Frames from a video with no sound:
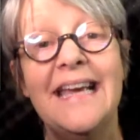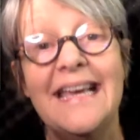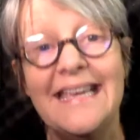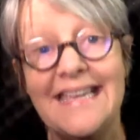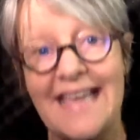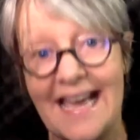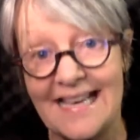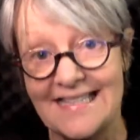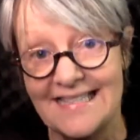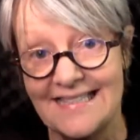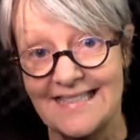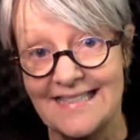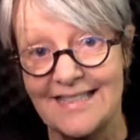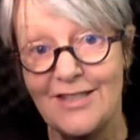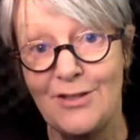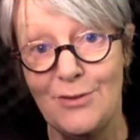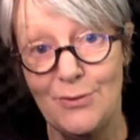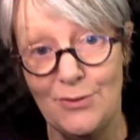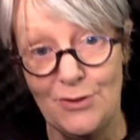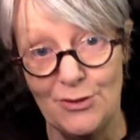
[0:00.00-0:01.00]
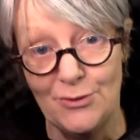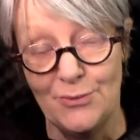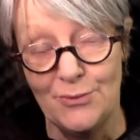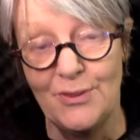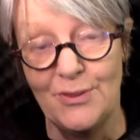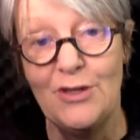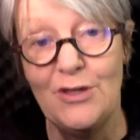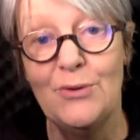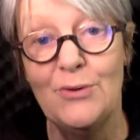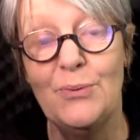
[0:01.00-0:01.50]
Yes, you do.
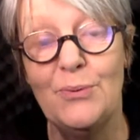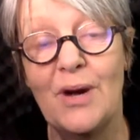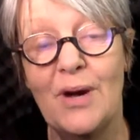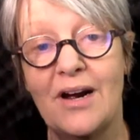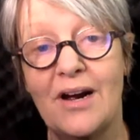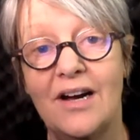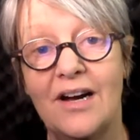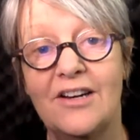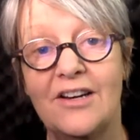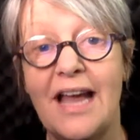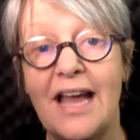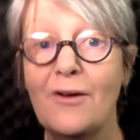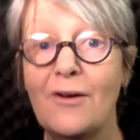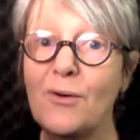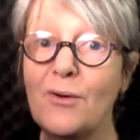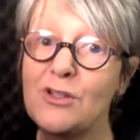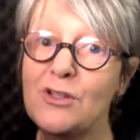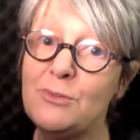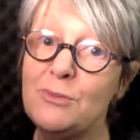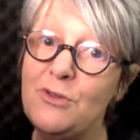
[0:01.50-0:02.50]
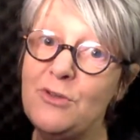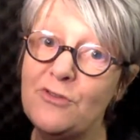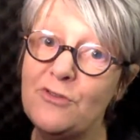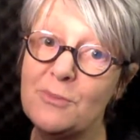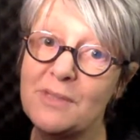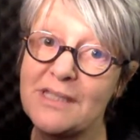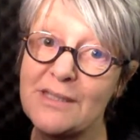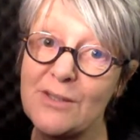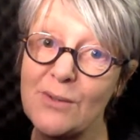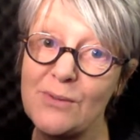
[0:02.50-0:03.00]
You are now going to move from
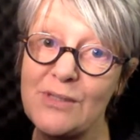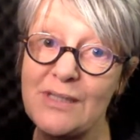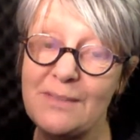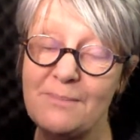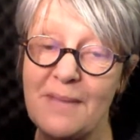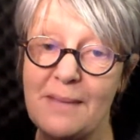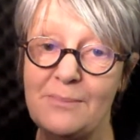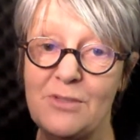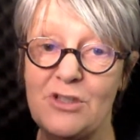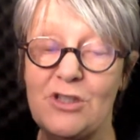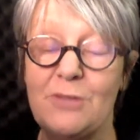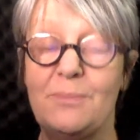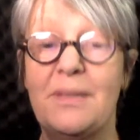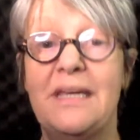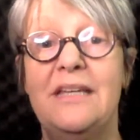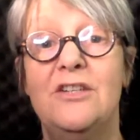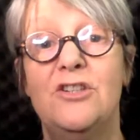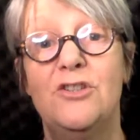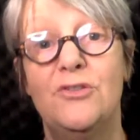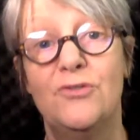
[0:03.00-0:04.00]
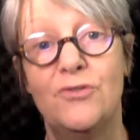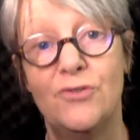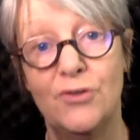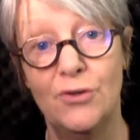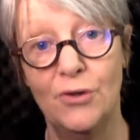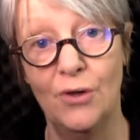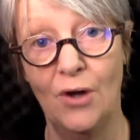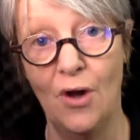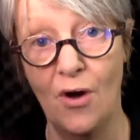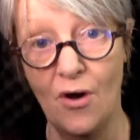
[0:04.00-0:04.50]
associate membership into
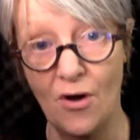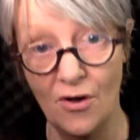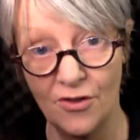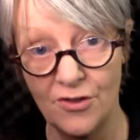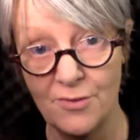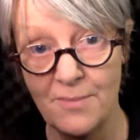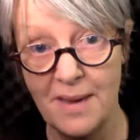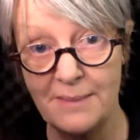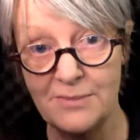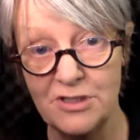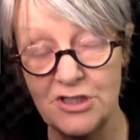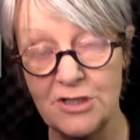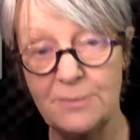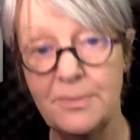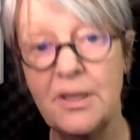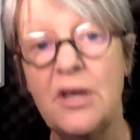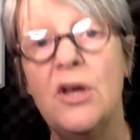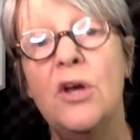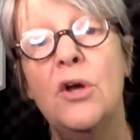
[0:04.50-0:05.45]
full author membership